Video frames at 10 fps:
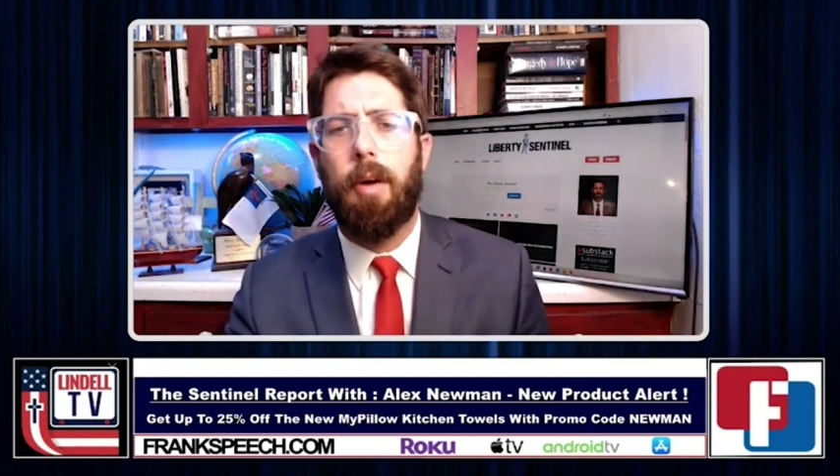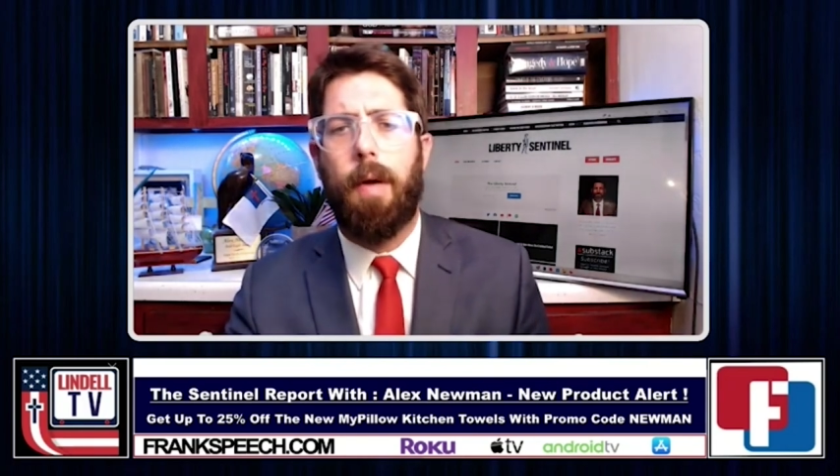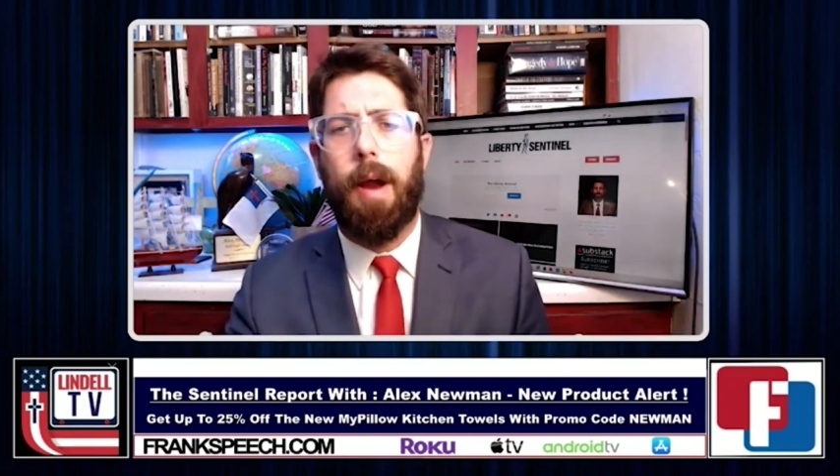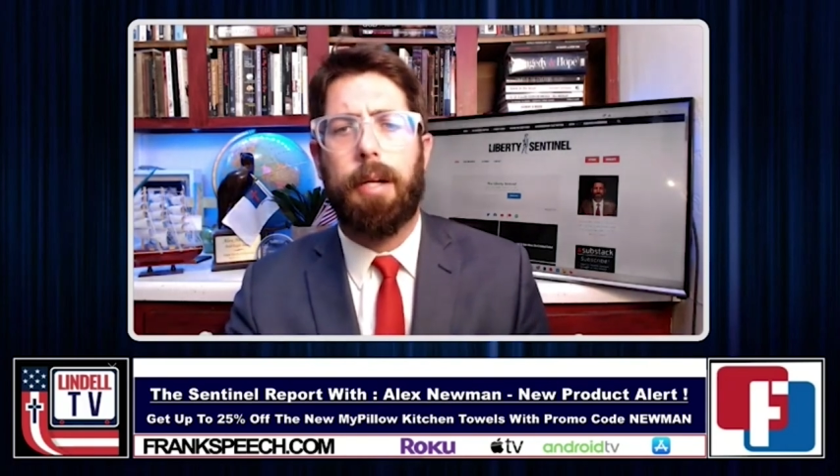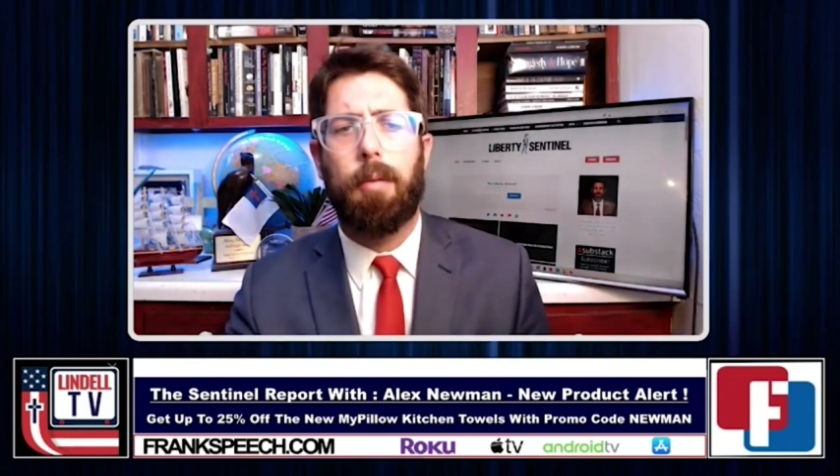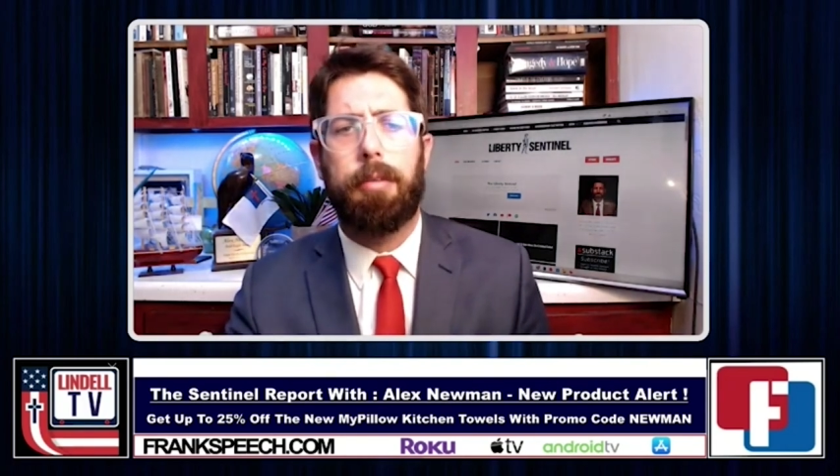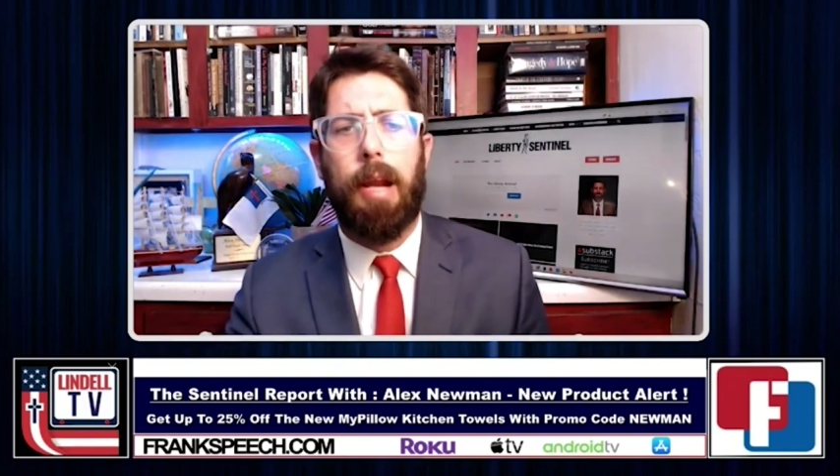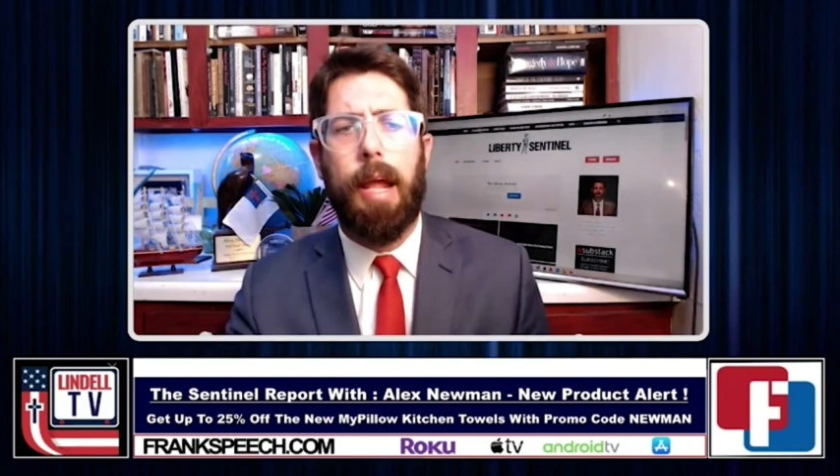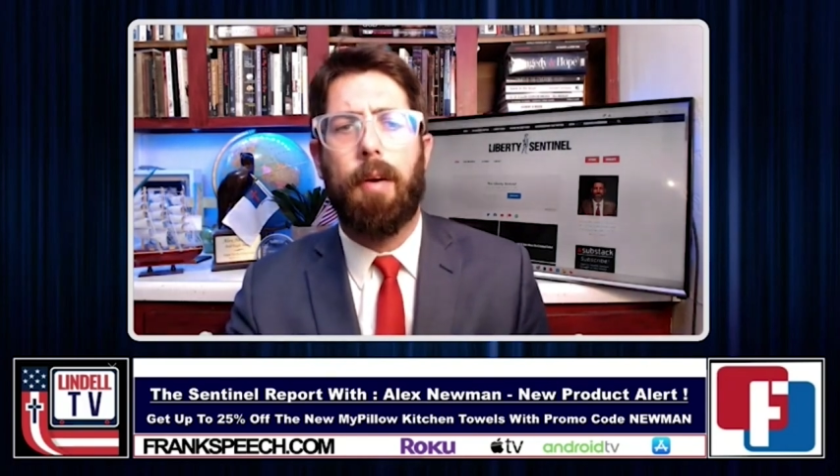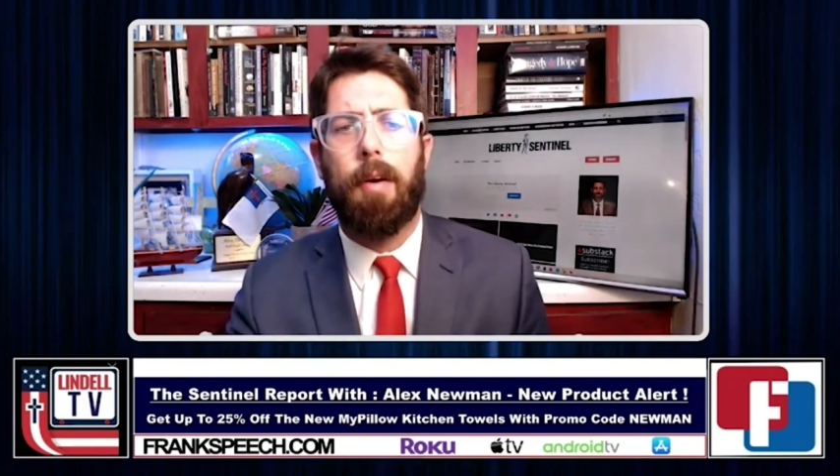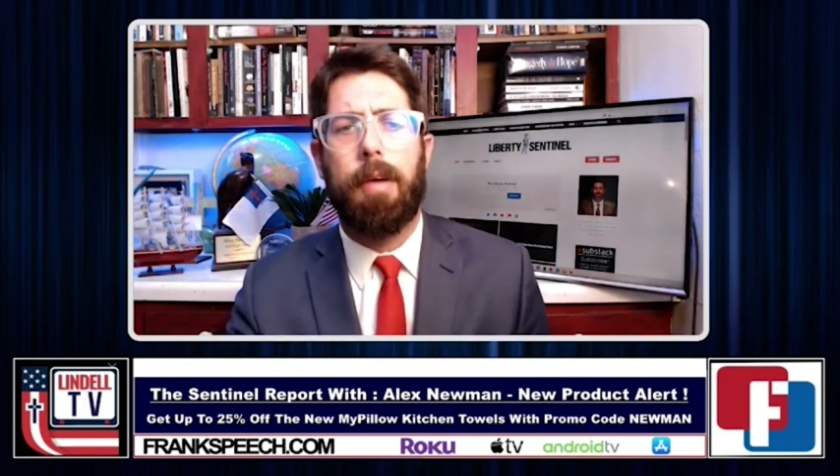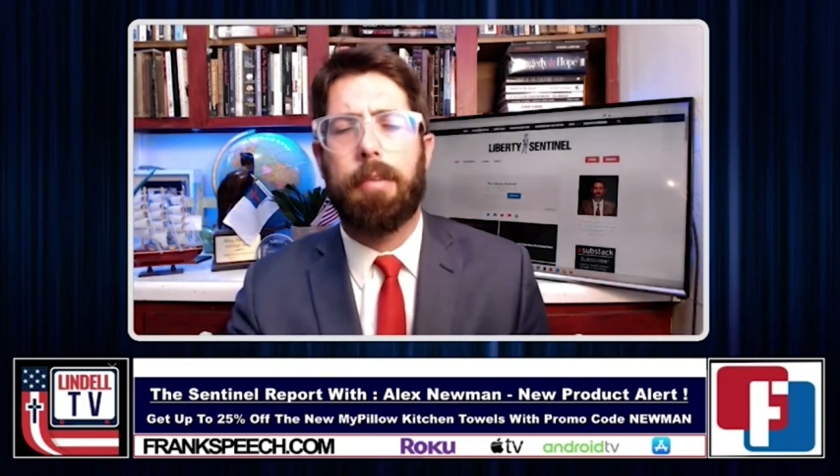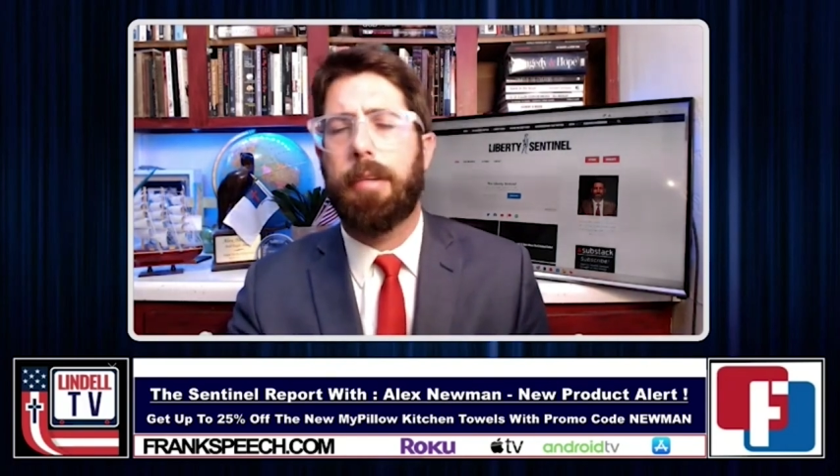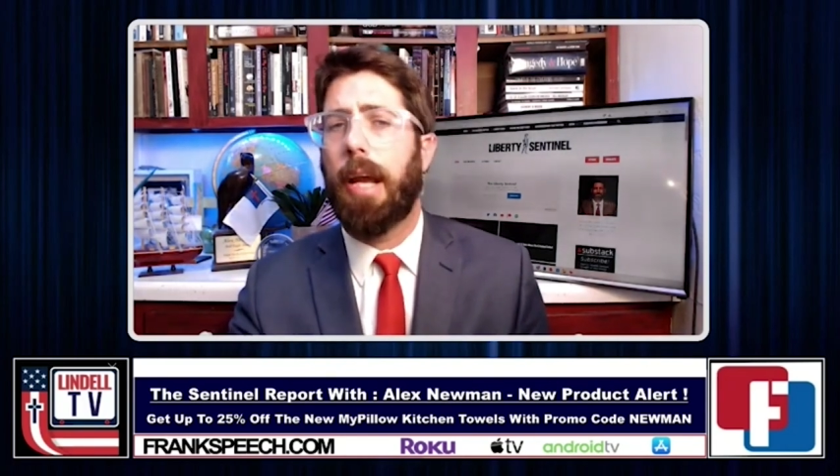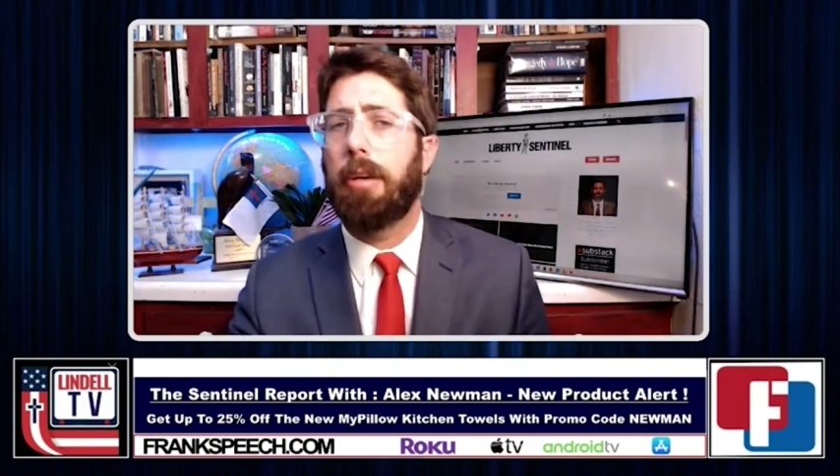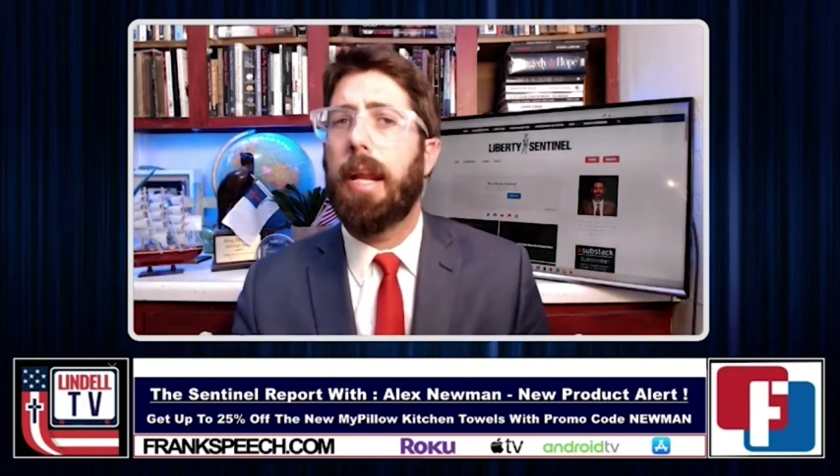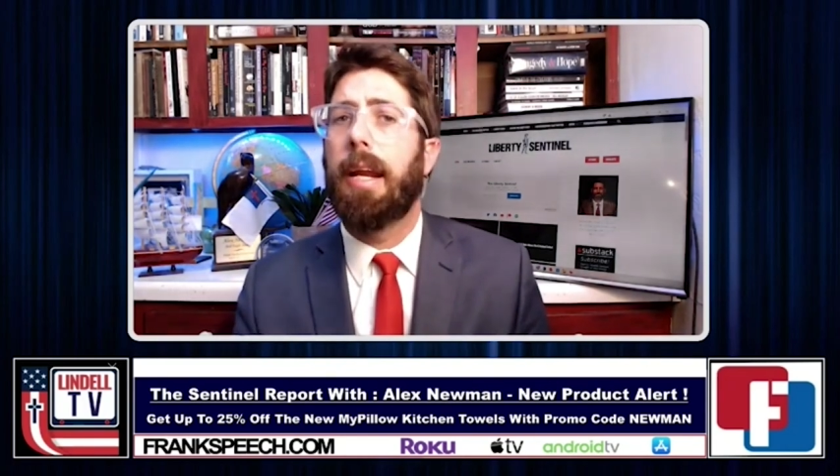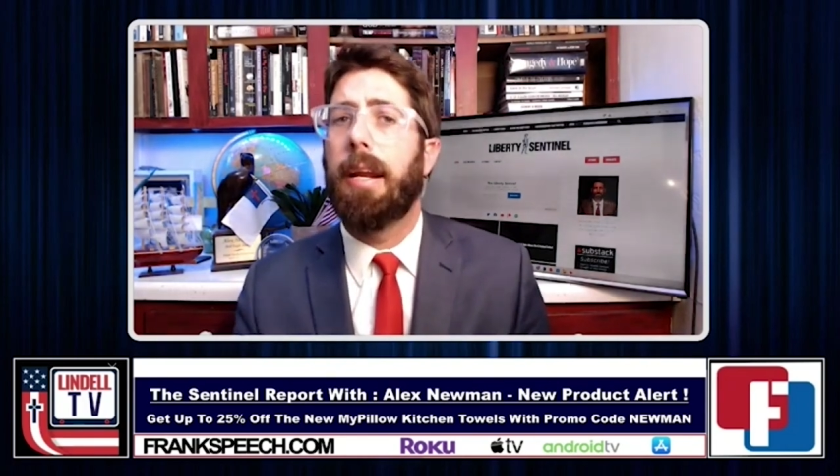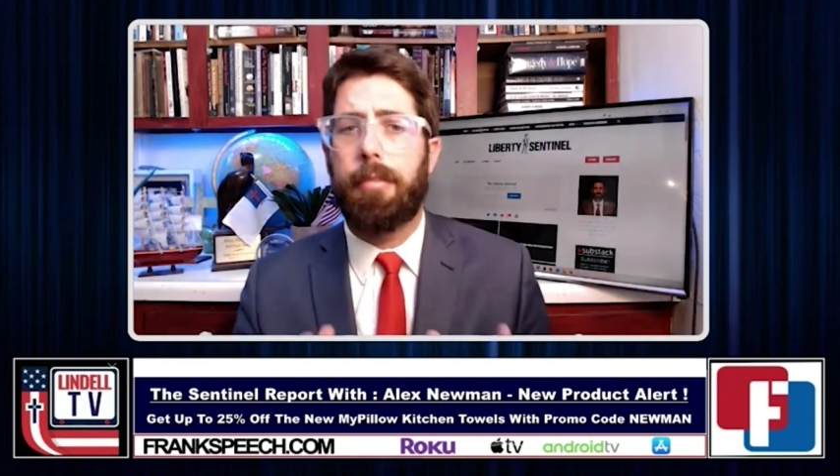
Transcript: directed was an eight year investigation into